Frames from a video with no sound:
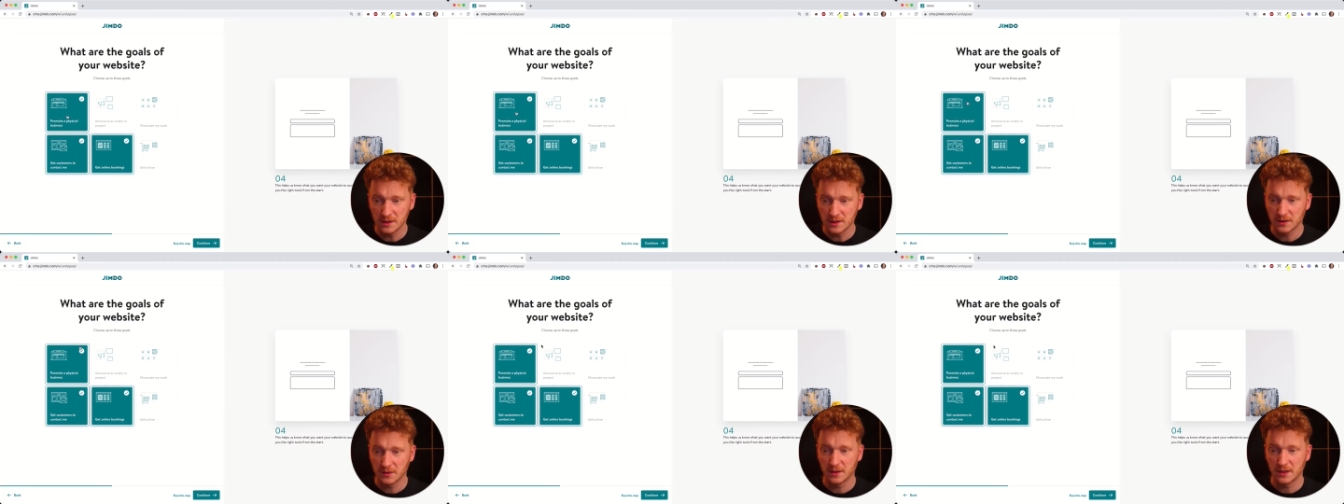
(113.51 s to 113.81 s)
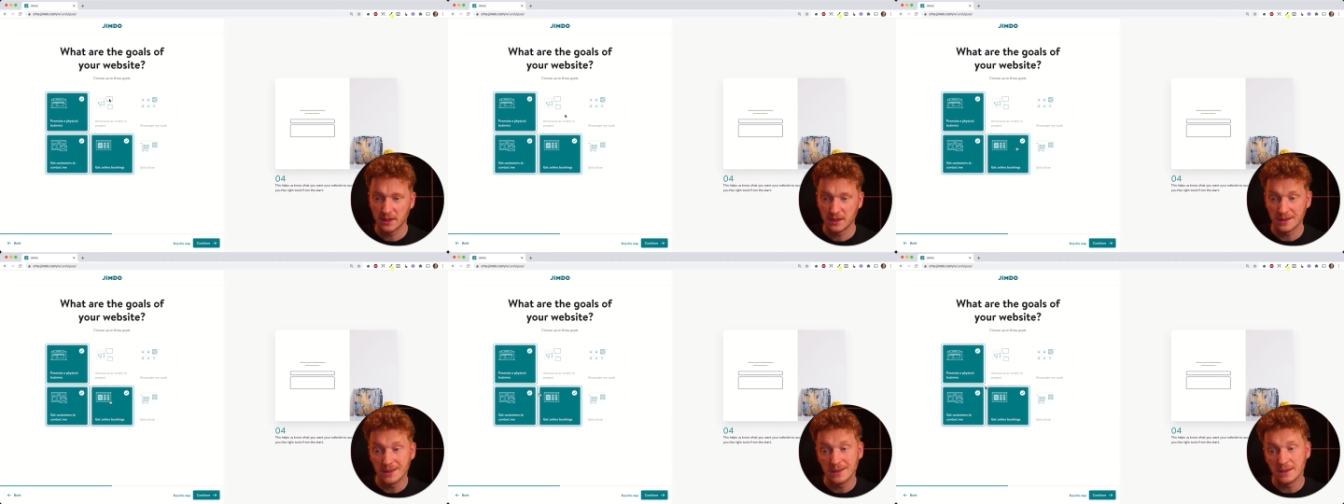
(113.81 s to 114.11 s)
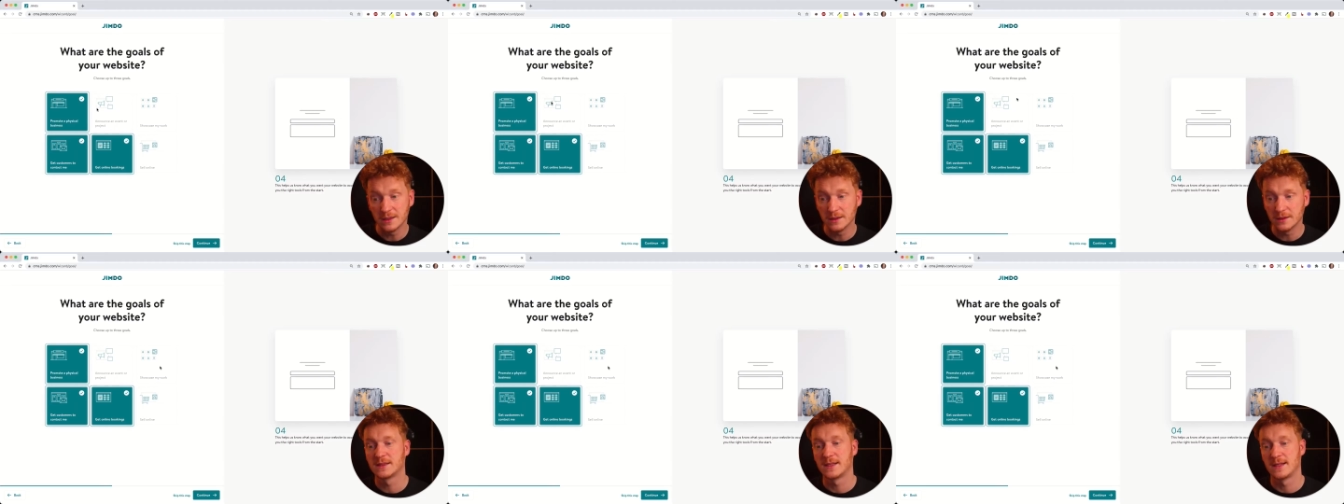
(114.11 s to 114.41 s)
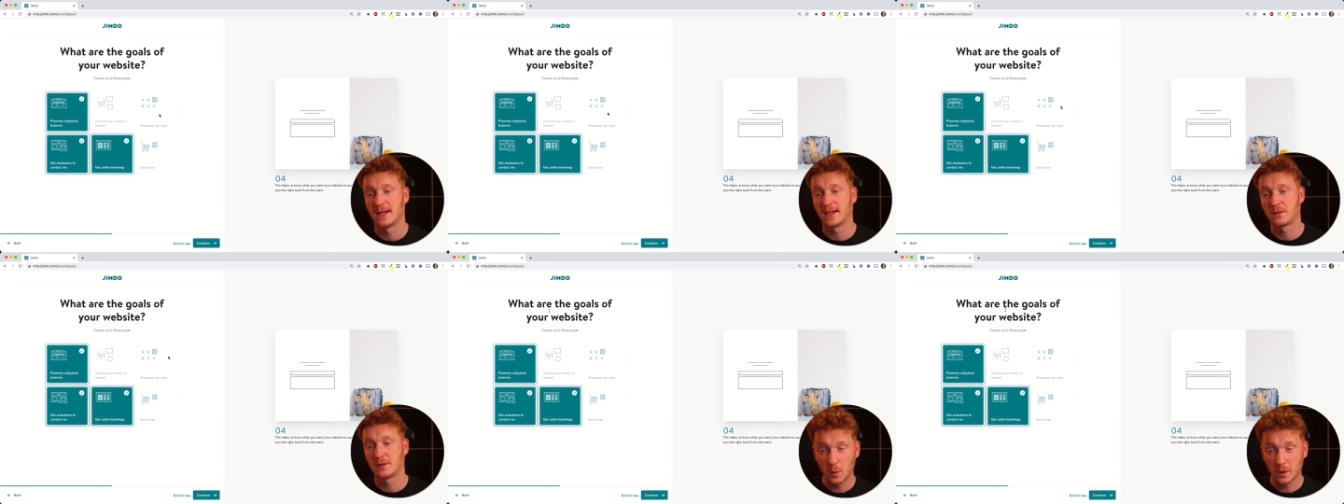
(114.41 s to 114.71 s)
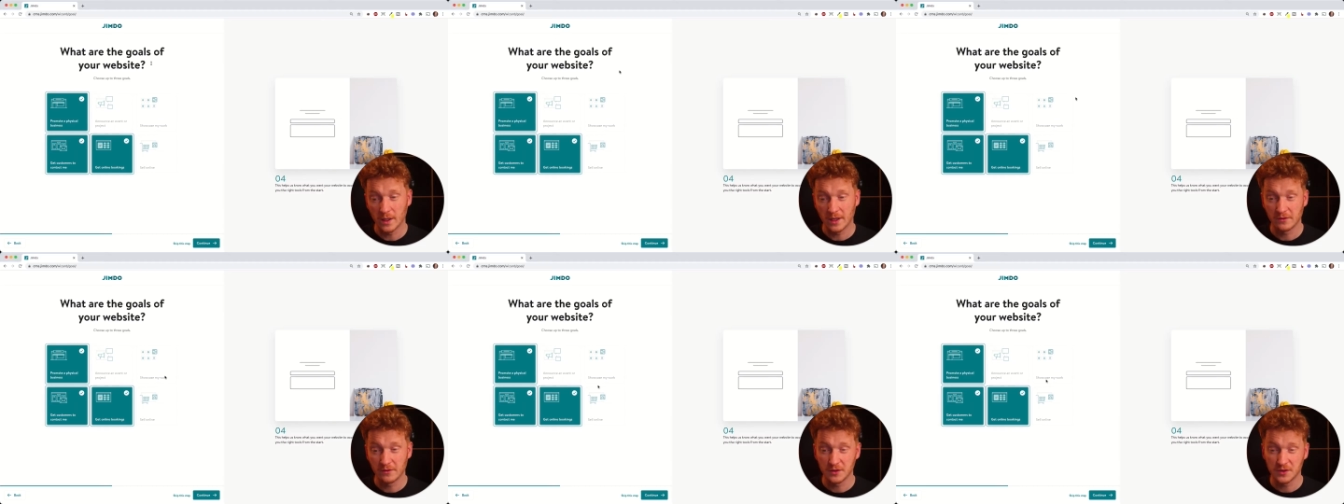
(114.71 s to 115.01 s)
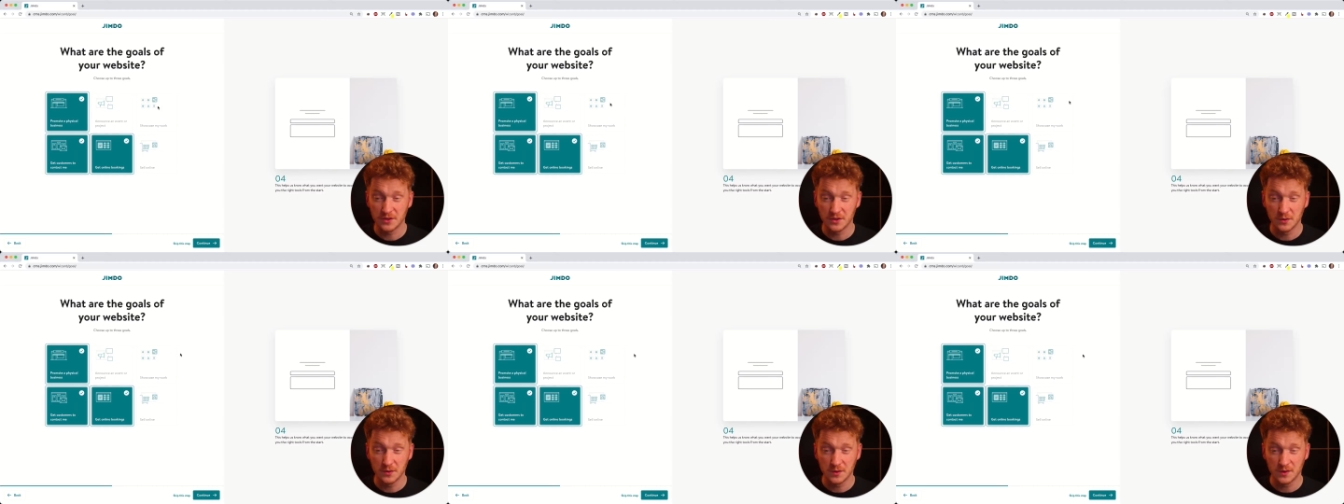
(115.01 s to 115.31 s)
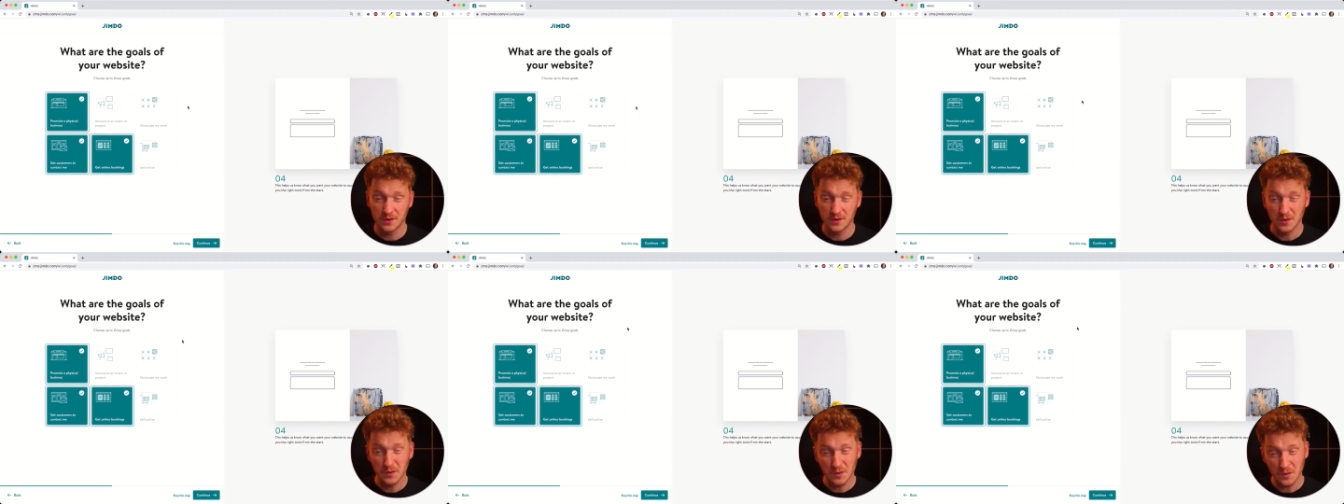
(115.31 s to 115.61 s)
So you can select whatever
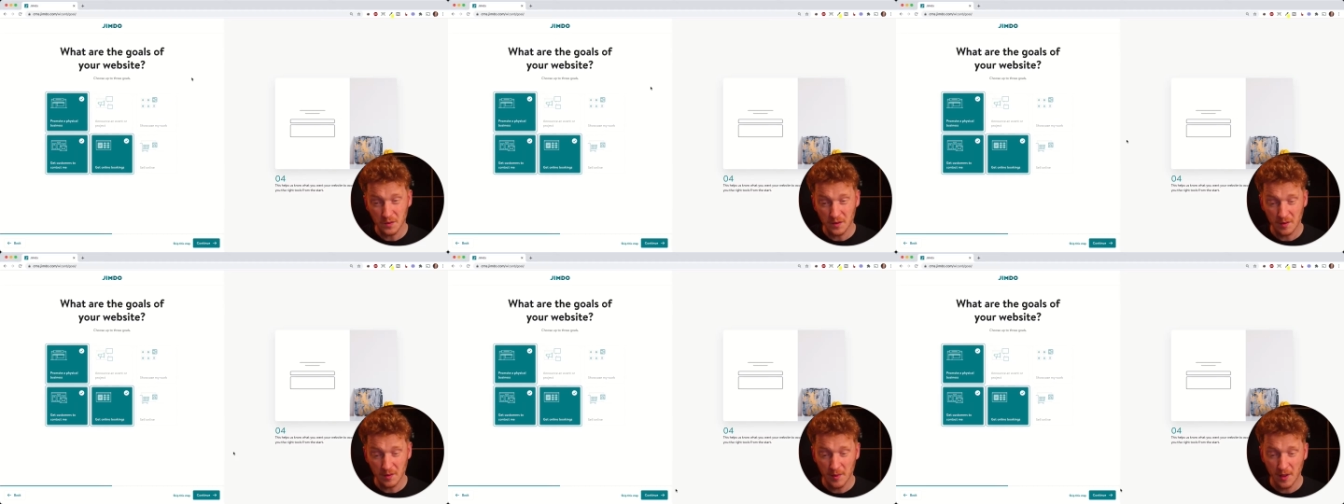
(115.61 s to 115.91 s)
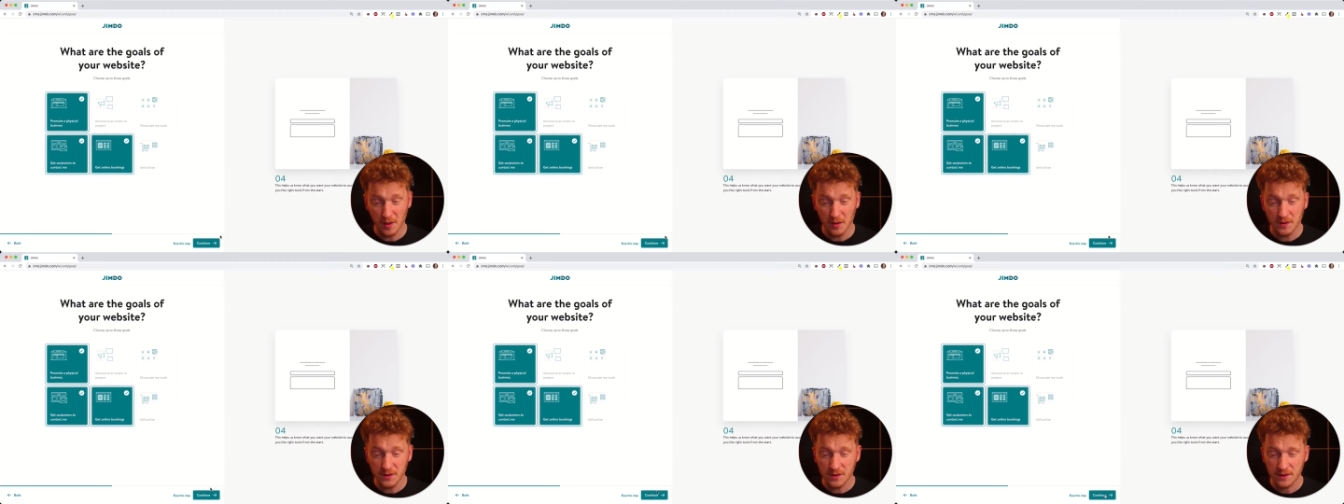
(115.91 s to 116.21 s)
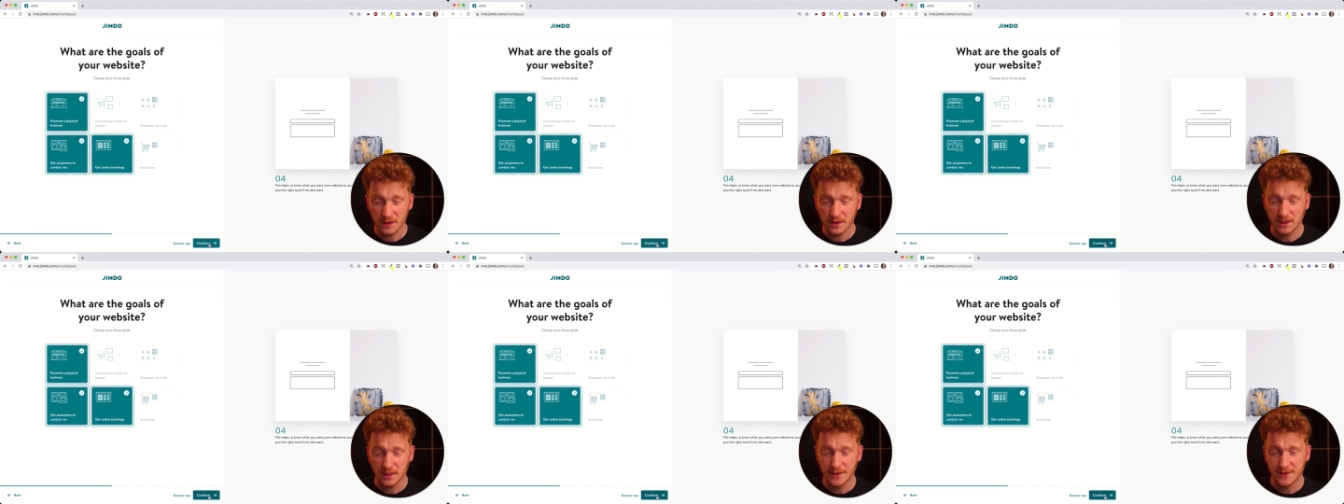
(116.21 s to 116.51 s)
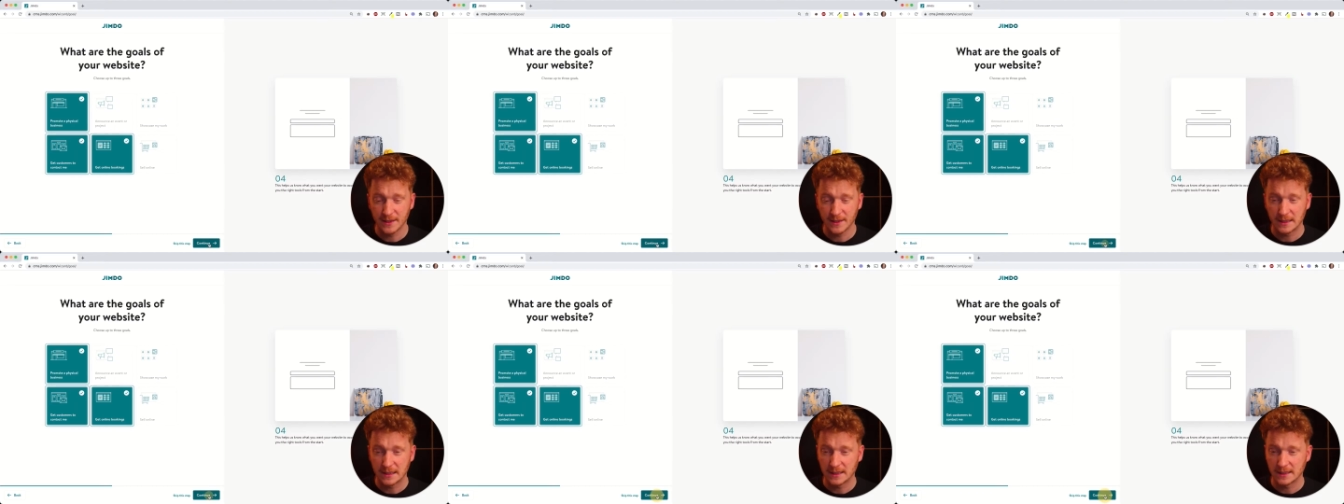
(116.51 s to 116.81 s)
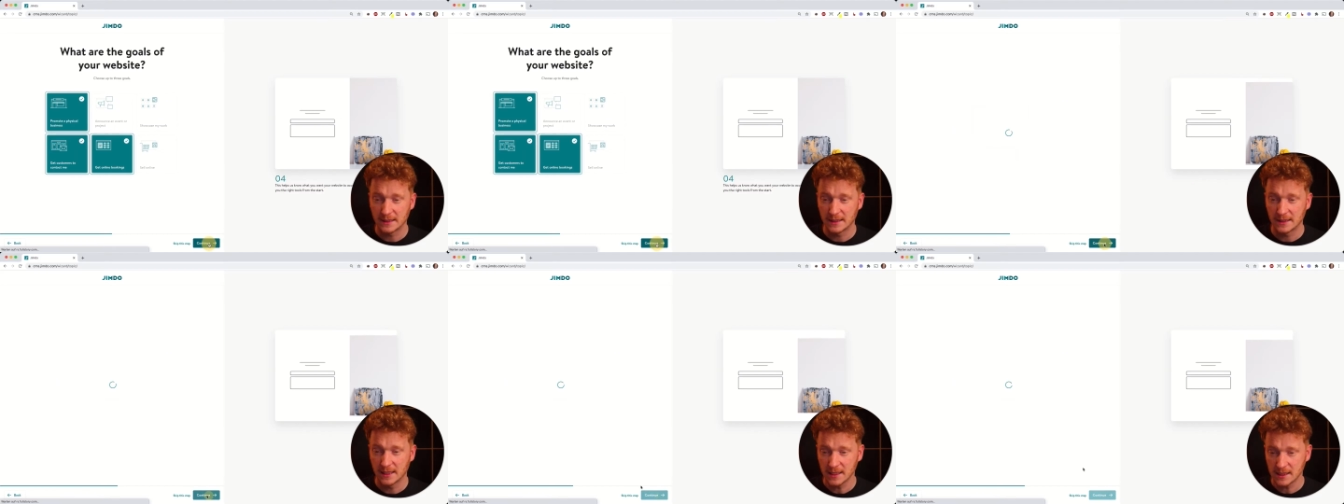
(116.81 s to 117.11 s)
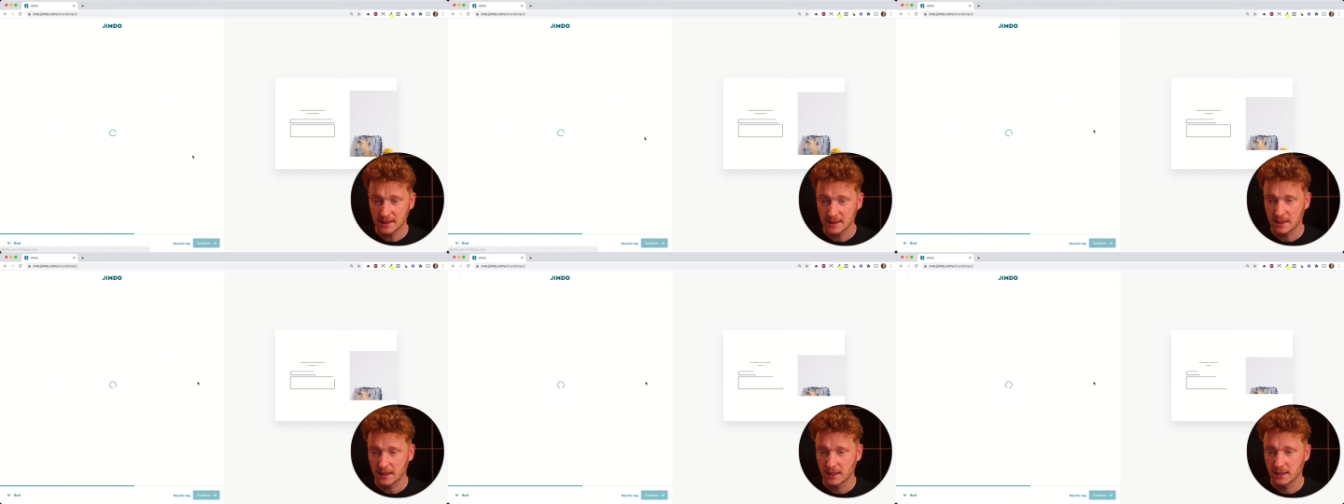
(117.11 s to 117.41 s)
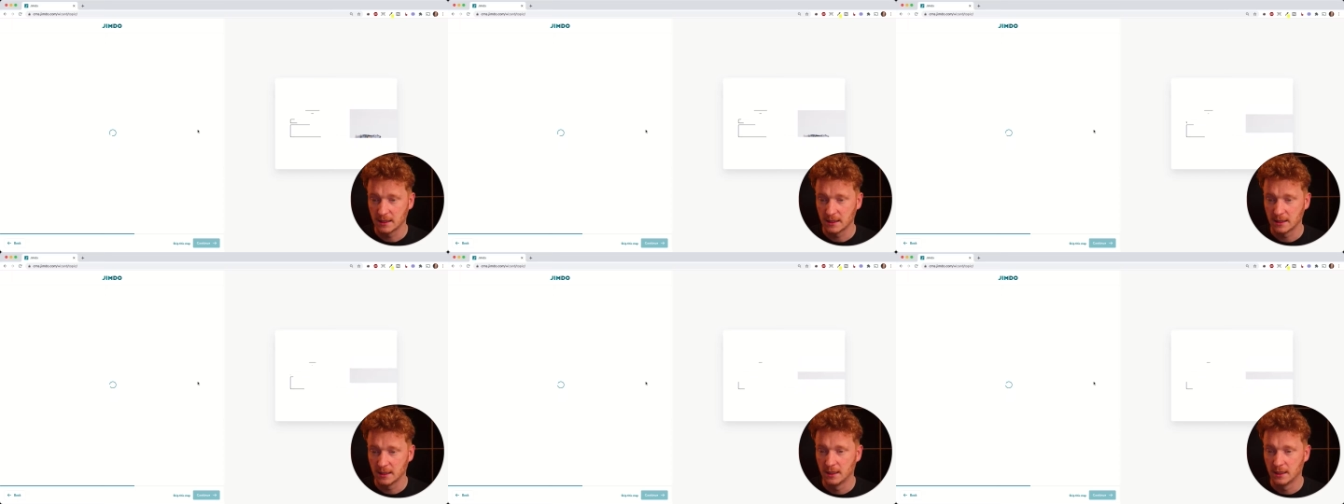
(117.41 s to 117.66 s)
suits you the most and then click Next.